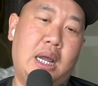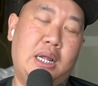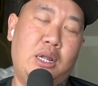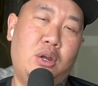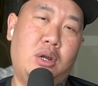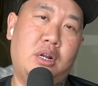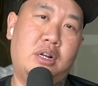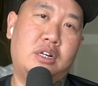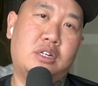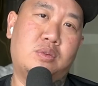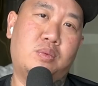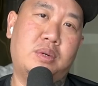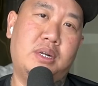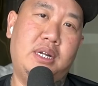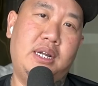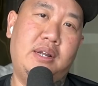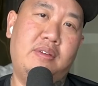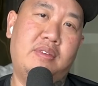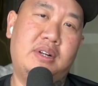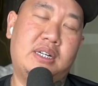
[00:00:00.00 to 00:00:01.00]
And you can just
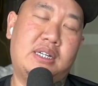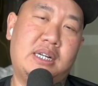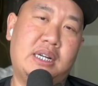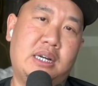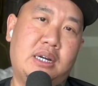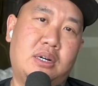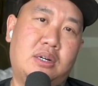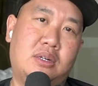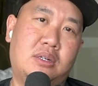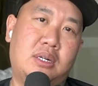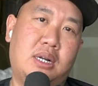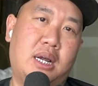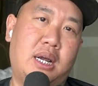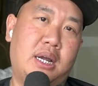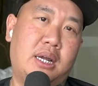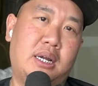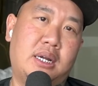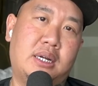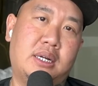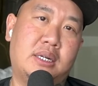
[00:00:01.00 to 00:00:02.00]
really even tell,
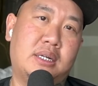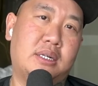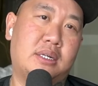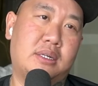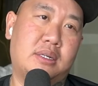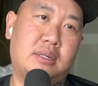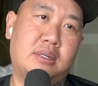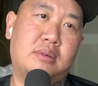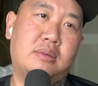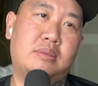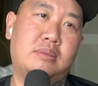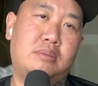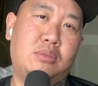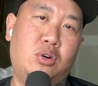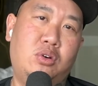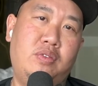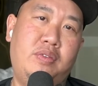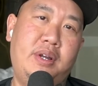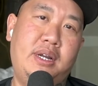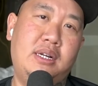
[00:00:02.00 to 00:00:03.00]
like,
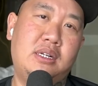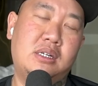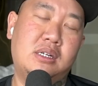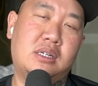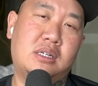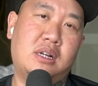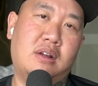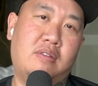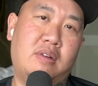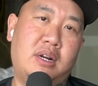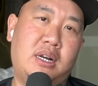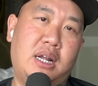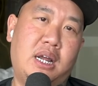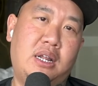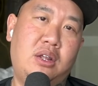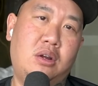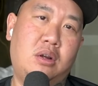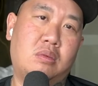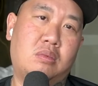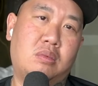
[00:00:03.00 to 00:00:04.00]
movies and stuff like
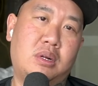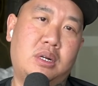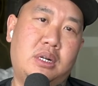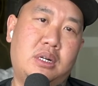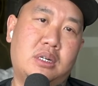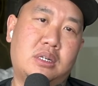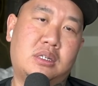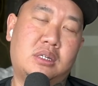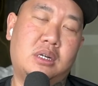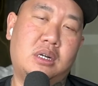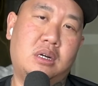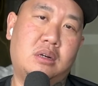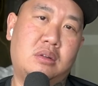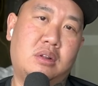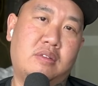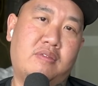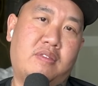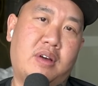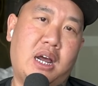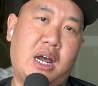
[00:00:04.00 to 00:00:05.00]
that, you could really just tell
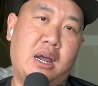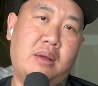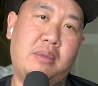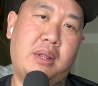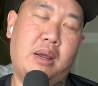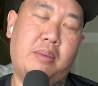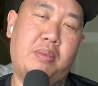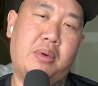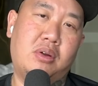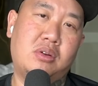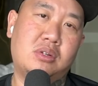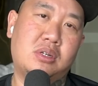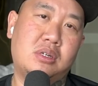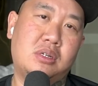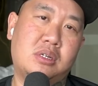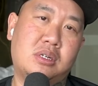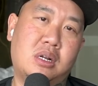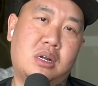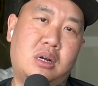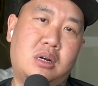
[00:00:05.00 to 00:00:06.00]
the vibe that
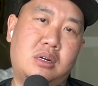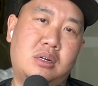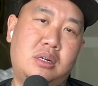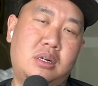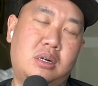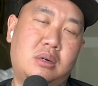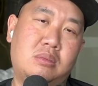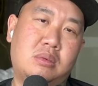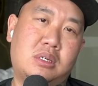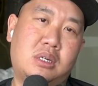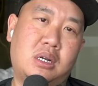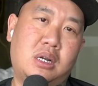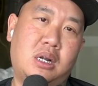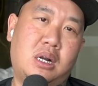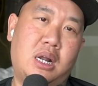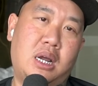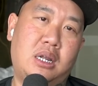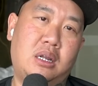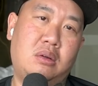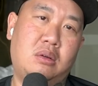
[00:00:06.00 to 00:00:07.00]
person's on. You know what I'm
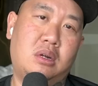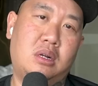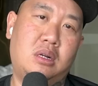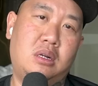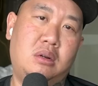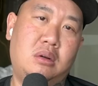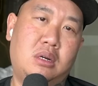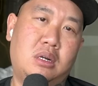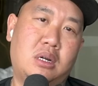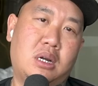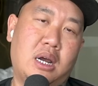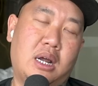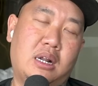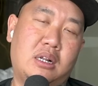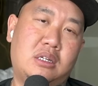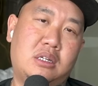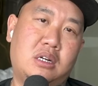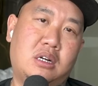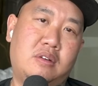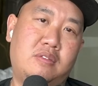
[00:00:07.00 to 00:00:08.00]
saying? Like, you can kind
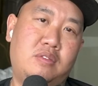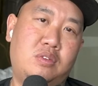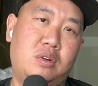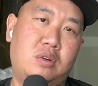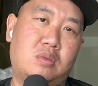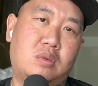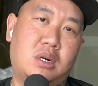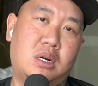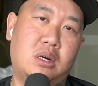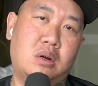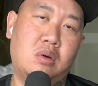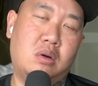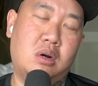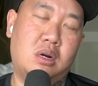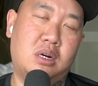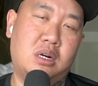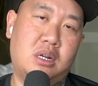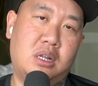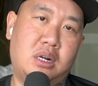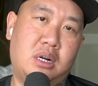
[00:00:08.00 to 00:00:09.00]
of tell if you want to go
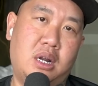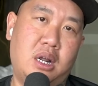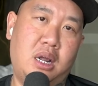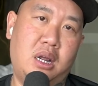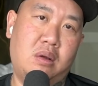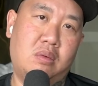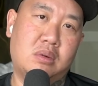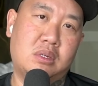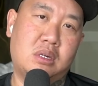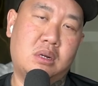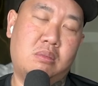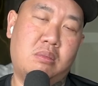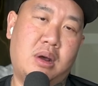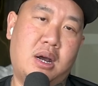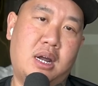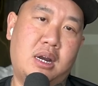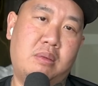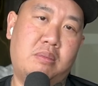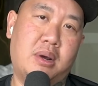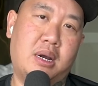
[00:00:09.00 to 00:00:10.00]
on another date with
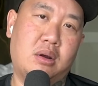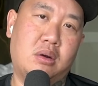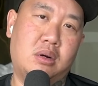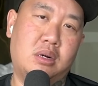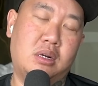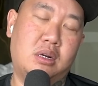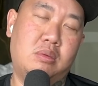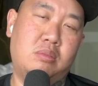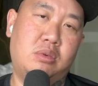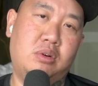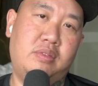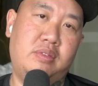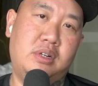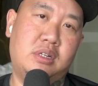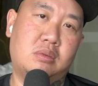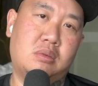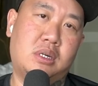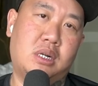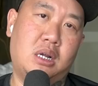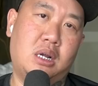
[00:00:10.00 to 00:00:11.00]
somebody by going to the
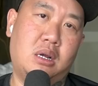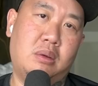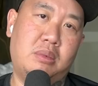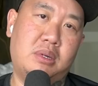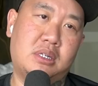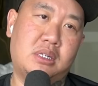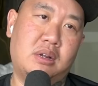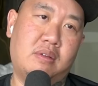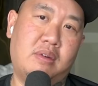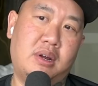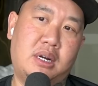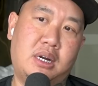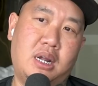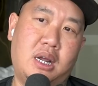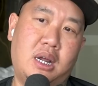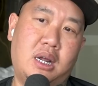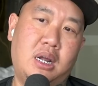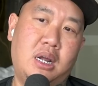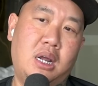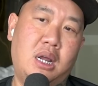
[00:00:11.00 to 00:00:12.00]
movies with them and stuff like
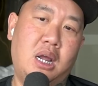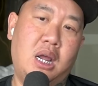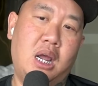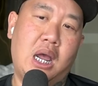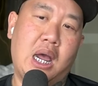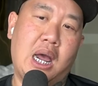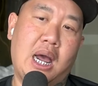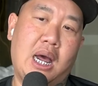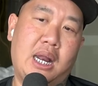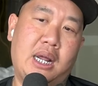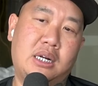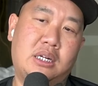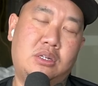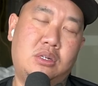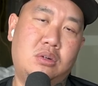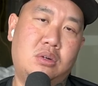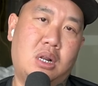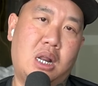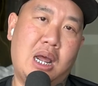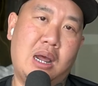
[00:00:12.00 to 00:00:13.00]
that. I like to
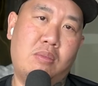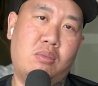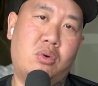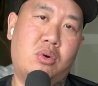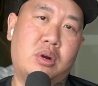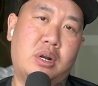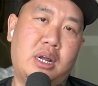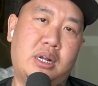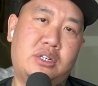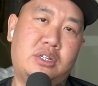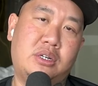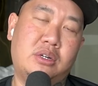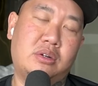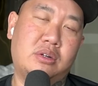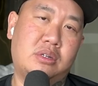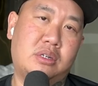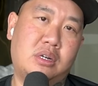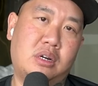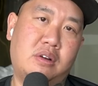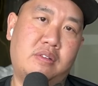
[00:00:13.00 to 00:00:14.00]
do a lot more of that
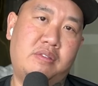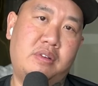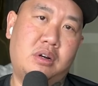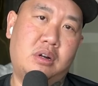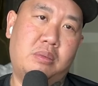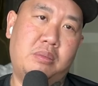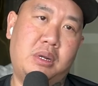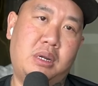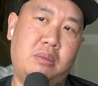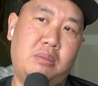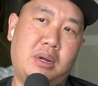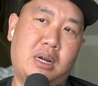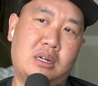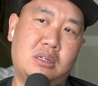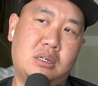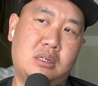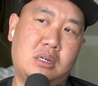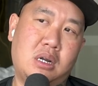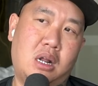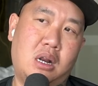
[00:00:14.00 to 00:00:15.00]
chill stuff, you know what I mean?
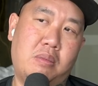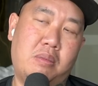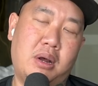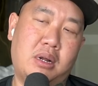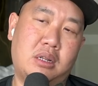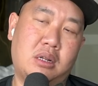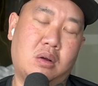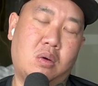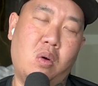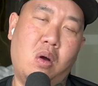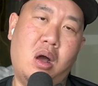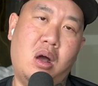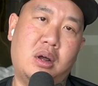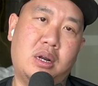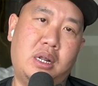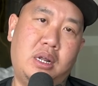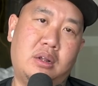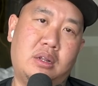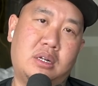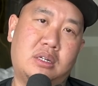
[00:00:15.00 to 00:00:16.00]
Because it's all about the
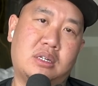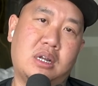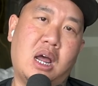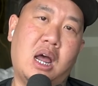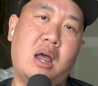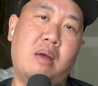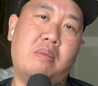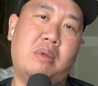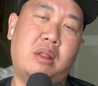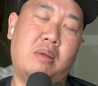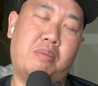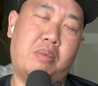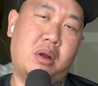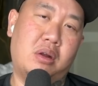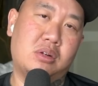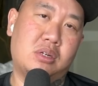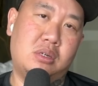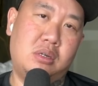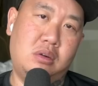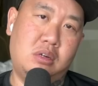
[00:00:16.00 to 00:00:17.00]
quality of the time and the
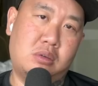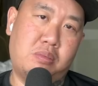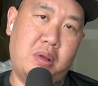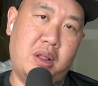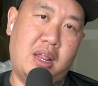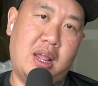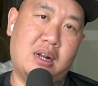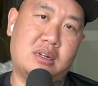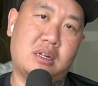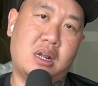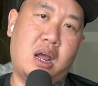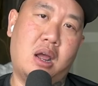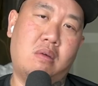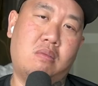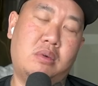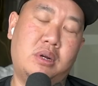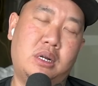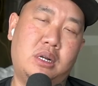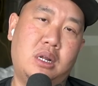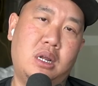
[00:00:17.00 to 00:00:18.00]
person you spend that
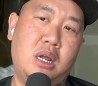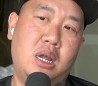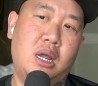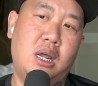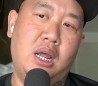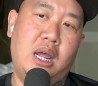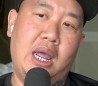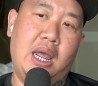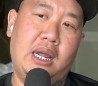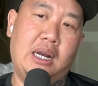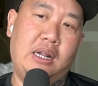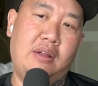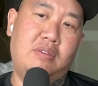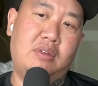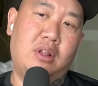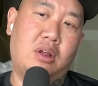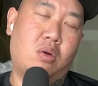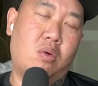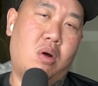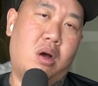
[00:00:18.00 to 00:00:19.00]
time with, and
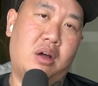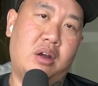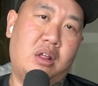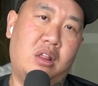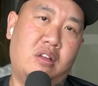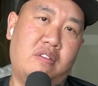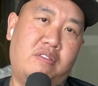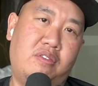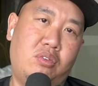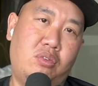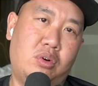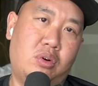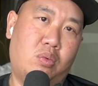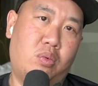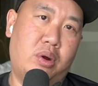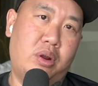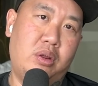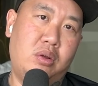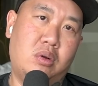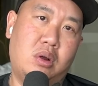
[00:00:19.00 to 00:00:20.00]
even the quality of the food or
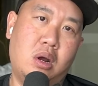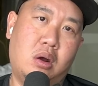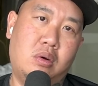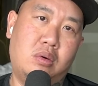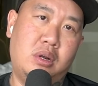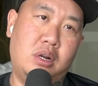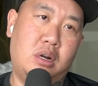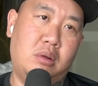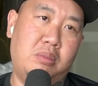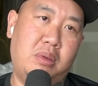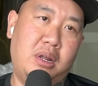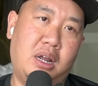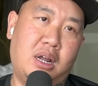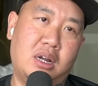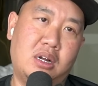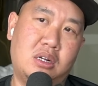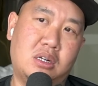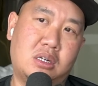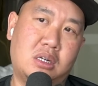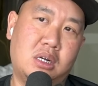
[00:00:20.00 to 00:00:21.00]
where you go, you know what I mean?
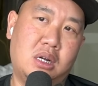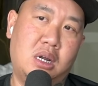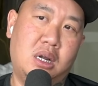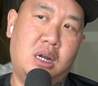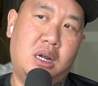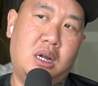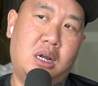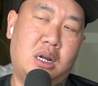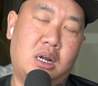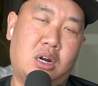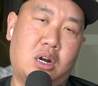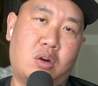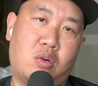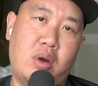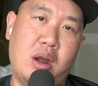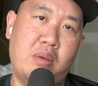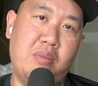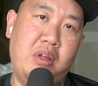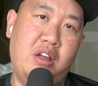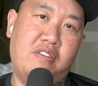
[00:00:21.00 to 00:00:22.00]
Because,
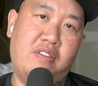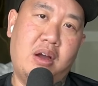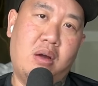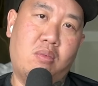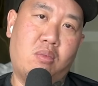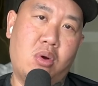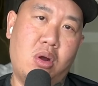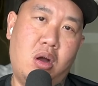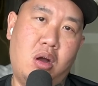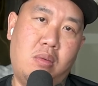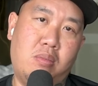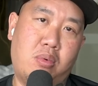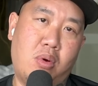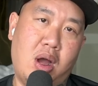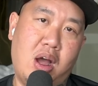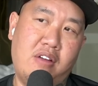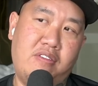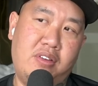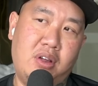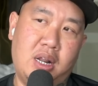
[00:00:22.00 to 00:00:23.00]
correct me if I'm wrong,
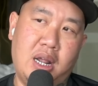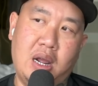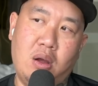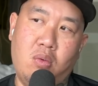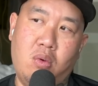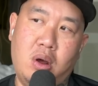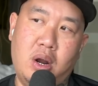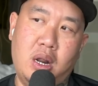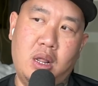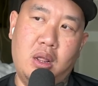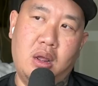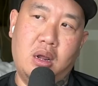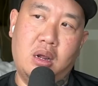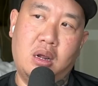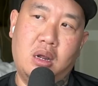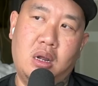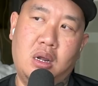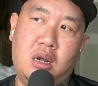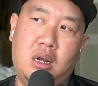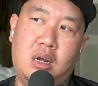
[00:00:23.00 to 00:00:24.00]
bro, I feel like one of the
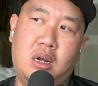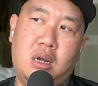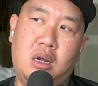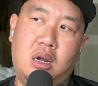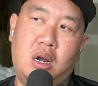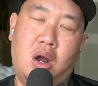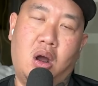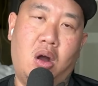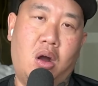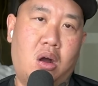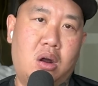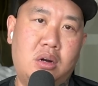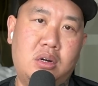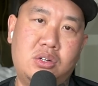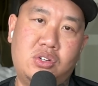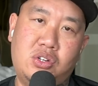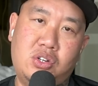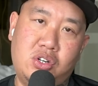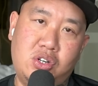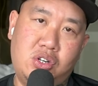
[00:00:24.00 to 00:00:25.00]

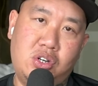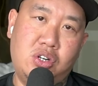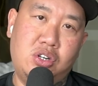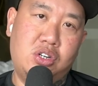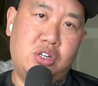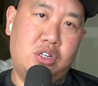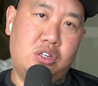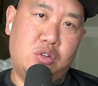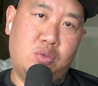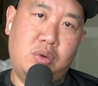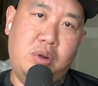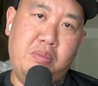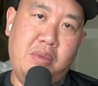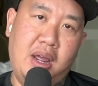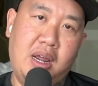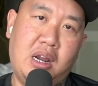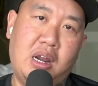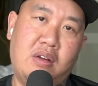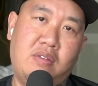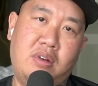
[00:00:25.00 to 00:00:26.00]
hardest decisions we
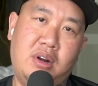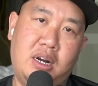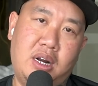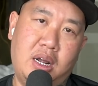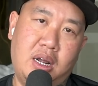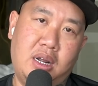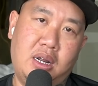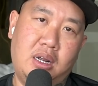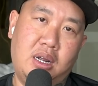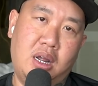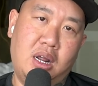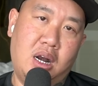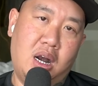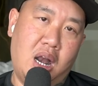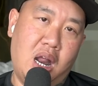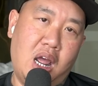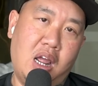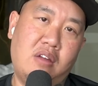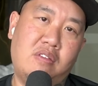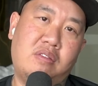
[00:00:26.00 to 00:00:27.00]
make every day in
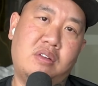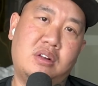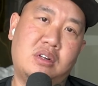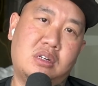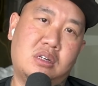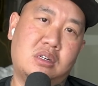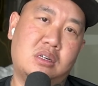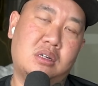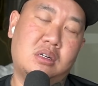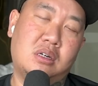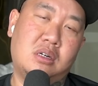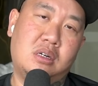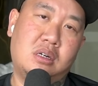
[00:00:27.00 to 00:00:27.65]
life is